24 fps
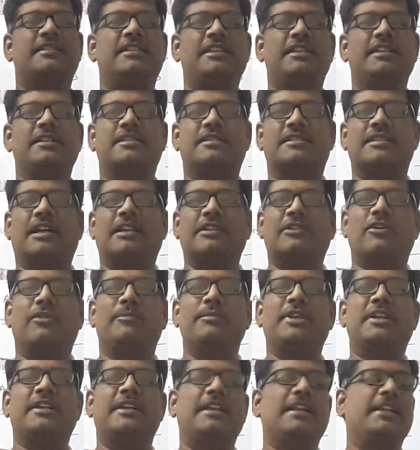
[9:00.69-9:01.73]
These
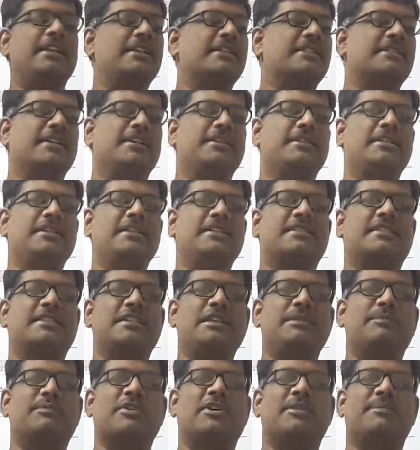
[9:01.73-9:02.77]
atomic radius and these
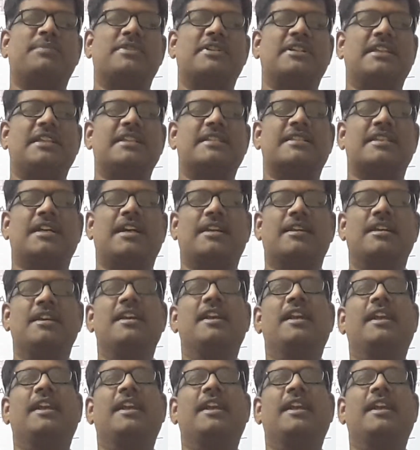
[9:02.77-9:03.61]
3 properties are